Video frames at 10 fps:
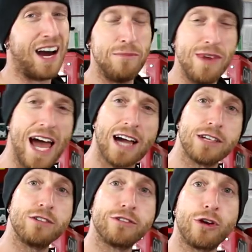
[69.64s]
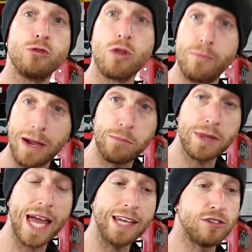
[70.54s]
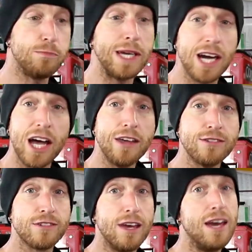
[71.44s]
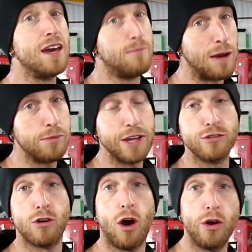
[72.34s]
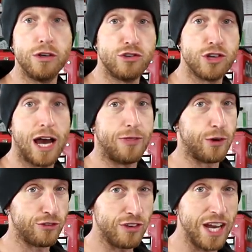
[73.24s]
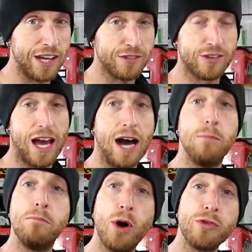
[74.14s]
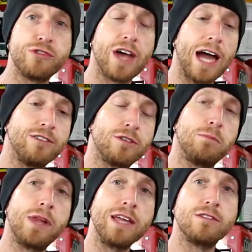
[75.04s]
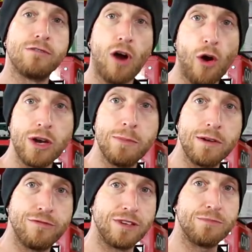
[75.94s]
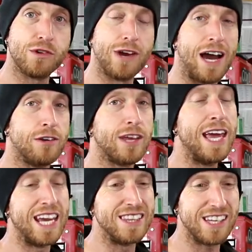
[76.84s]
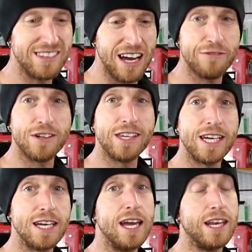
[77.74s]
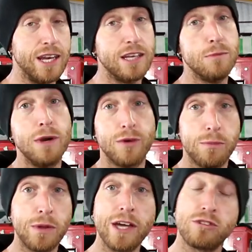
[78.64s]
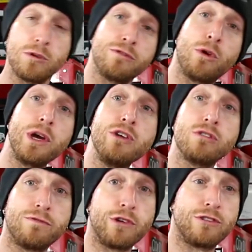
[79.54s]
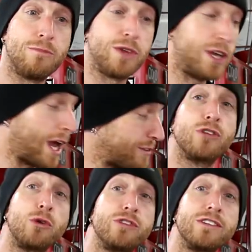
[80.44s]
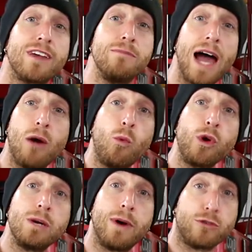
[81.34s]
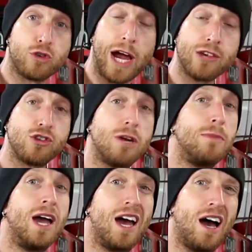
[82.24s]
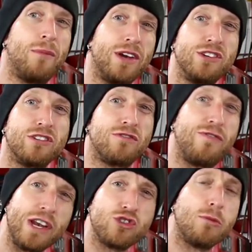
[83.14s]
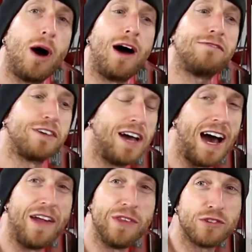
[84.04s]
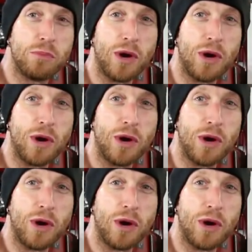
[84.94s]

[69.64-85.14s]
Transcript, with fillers: I'm not concerned with my blades because my blades are already shot. There's nicks on both sides. The blades have already been flipped around and they definitely need to be replaced before I use them for something nice. So since I'm not worried about trashing them, I'm gonna just finish them off on this